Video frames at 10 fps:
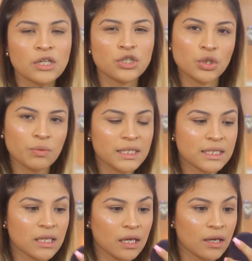dewy
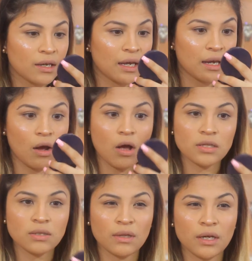skin, and
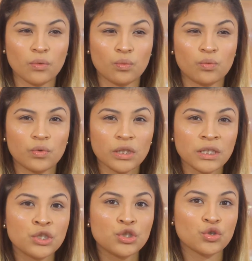also like a
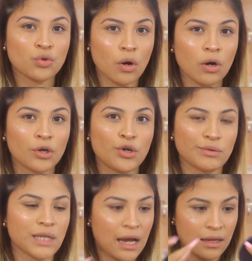really strong
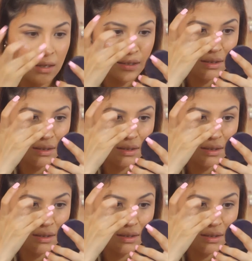nose highlight.